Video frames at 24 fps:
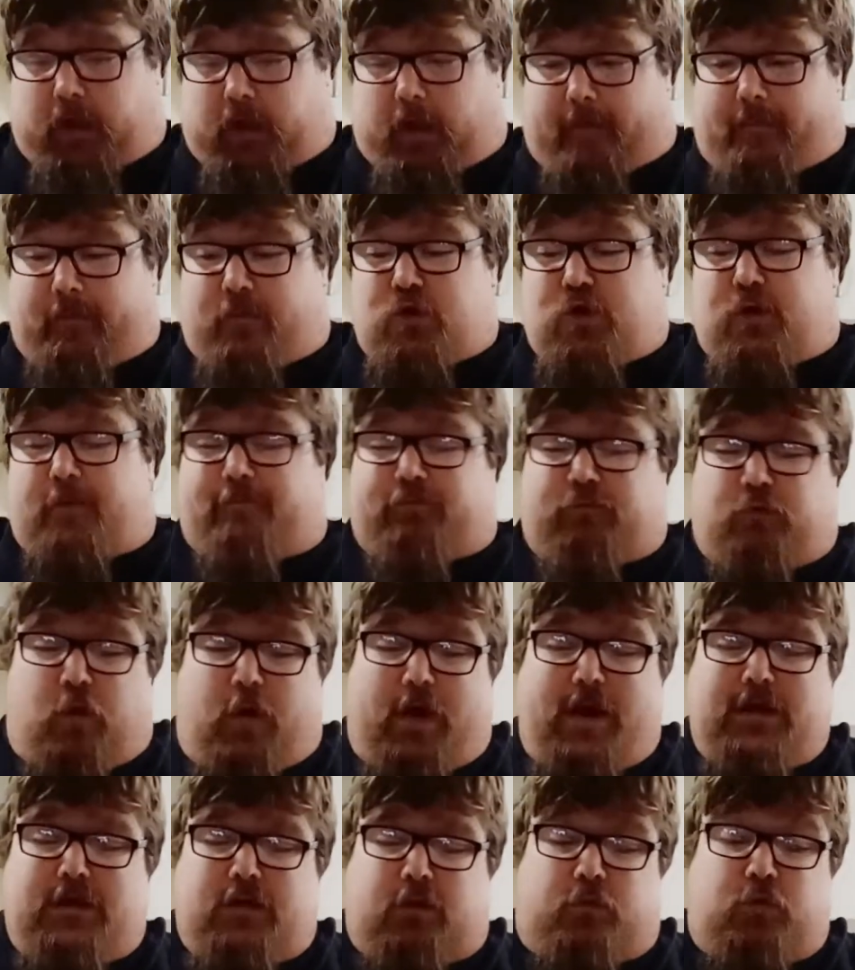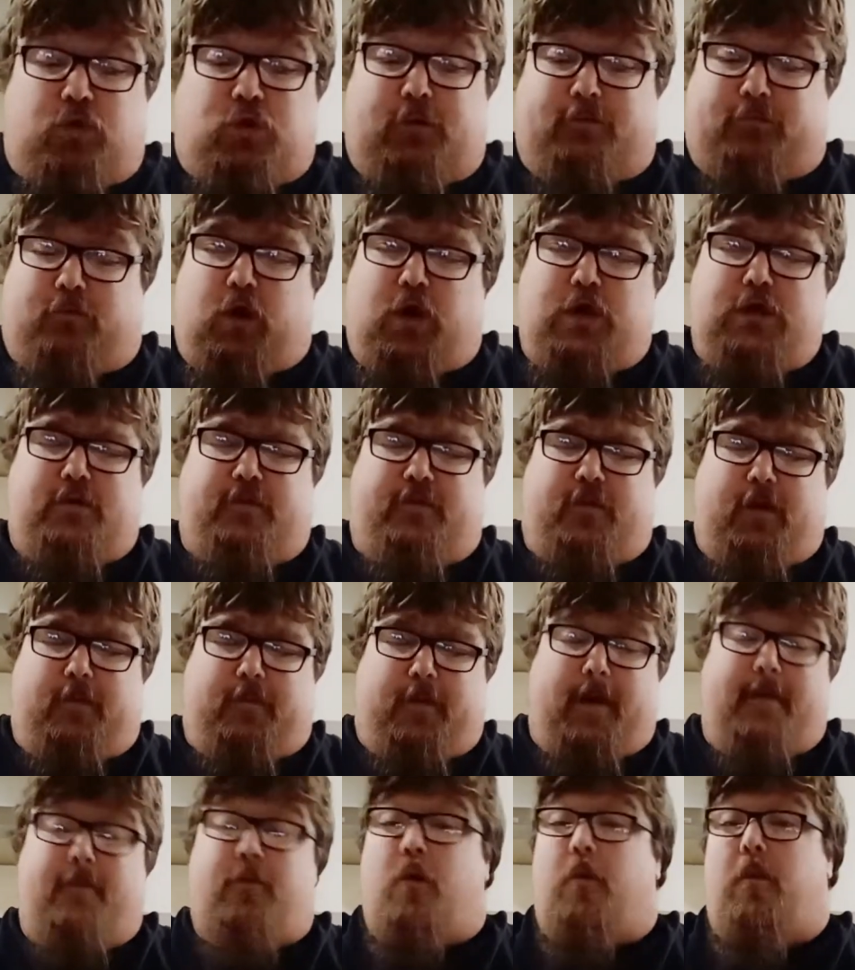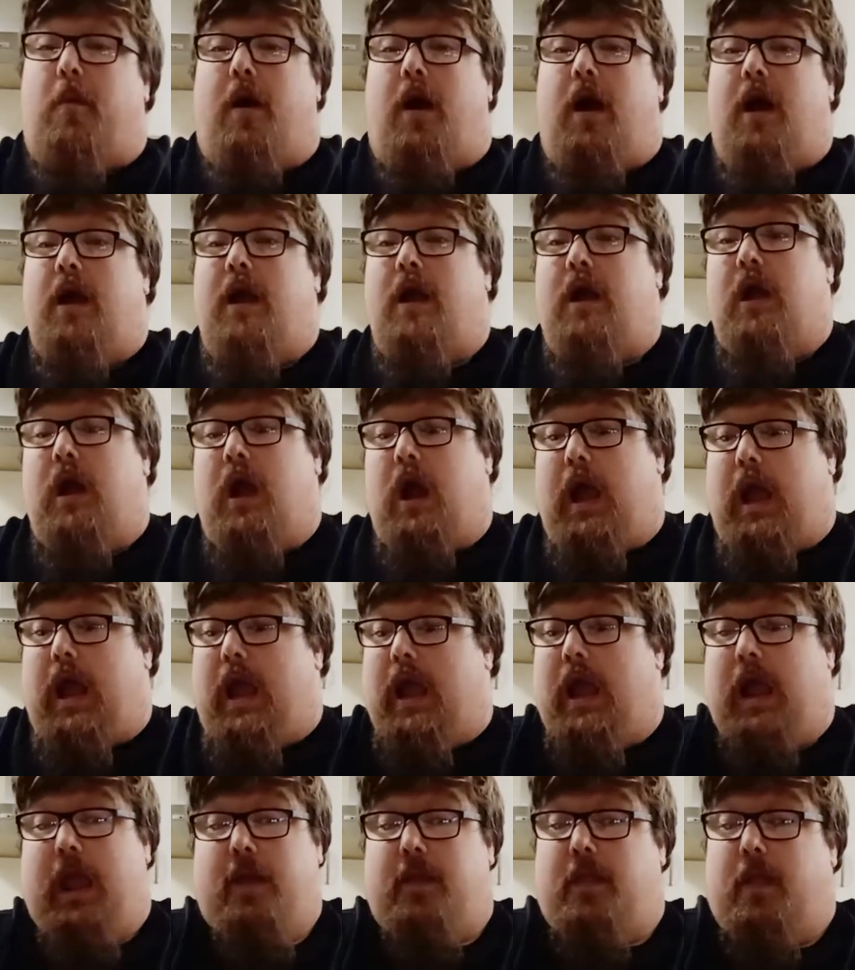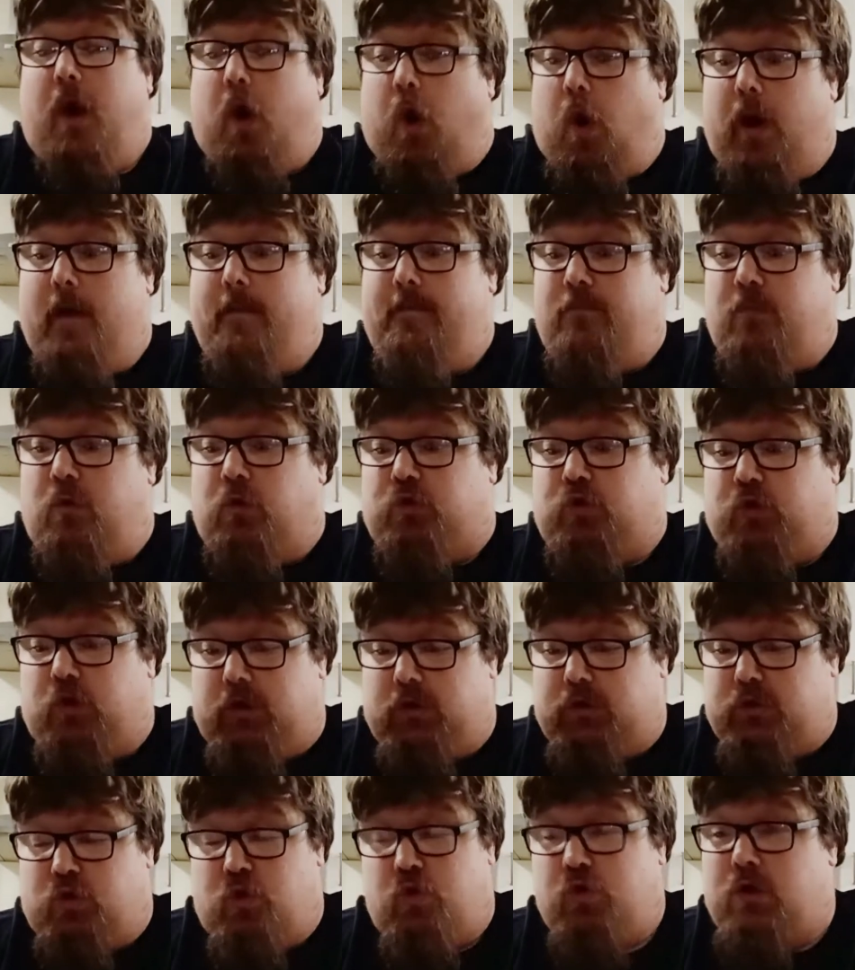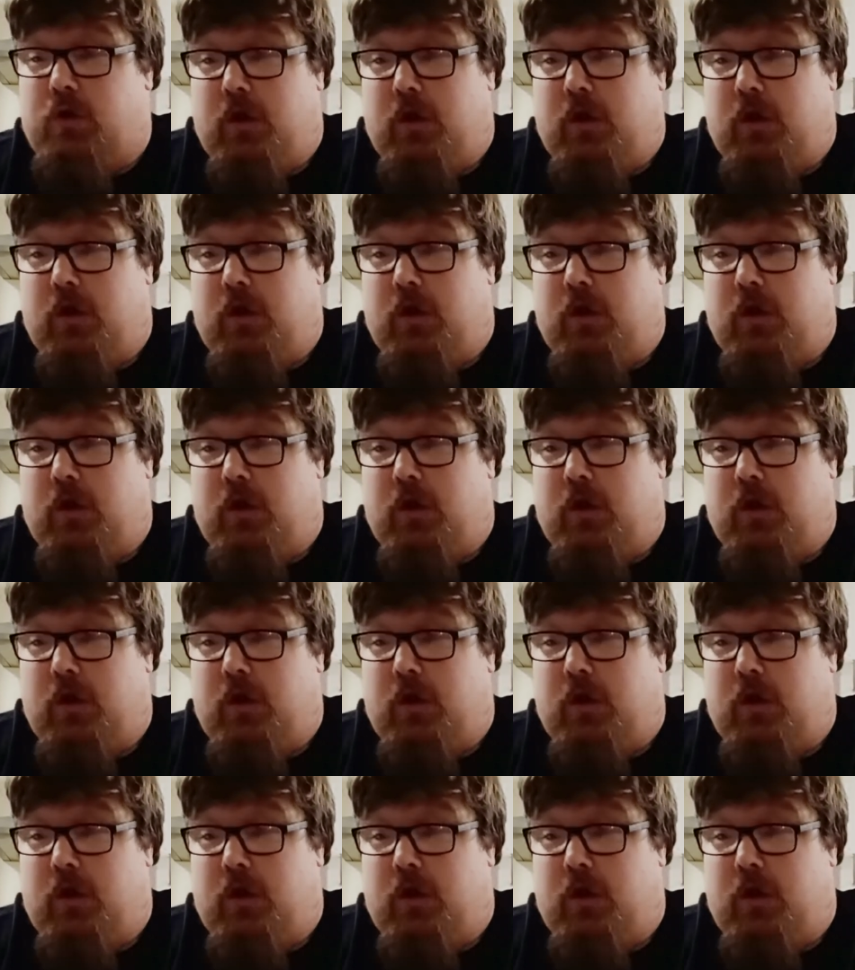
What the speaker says: I'm surprised for you people why I'm not done.